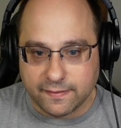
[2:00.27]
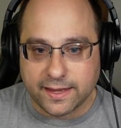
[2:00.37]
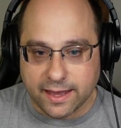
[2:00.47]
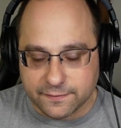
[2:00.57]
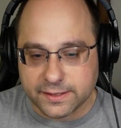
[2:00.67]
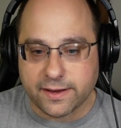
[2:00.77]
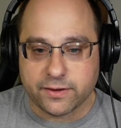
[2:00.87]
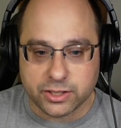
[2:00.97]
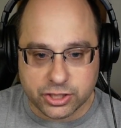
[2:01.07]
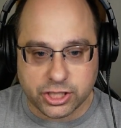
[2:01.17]
in the
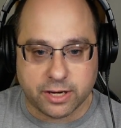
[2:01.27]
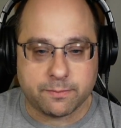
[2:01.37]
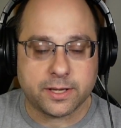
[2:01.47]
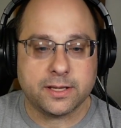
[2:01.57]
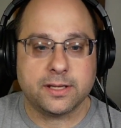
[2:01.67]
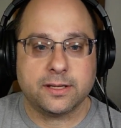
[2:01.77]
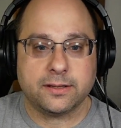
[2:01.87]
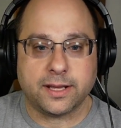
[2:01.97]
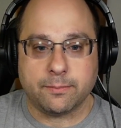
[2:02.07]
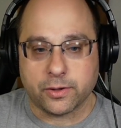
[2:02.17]
F7 chip
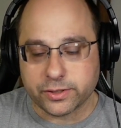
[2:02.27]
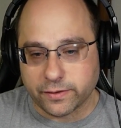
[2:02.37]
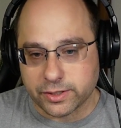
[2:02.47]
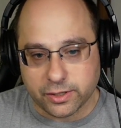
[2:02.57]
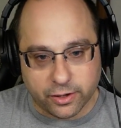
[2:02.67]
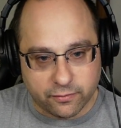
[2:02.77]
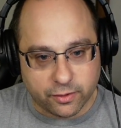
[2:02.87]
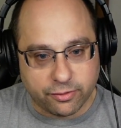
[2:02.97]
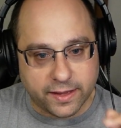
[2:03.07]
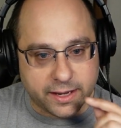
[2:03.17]
that most of us don't
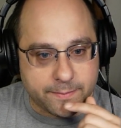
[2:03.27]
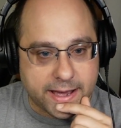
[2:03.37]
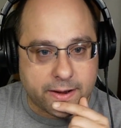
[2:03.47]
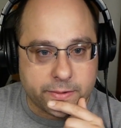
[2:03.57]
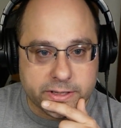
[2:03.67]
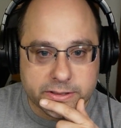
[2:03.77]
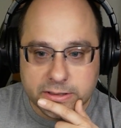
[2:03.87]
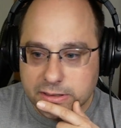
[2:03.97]
ever think about.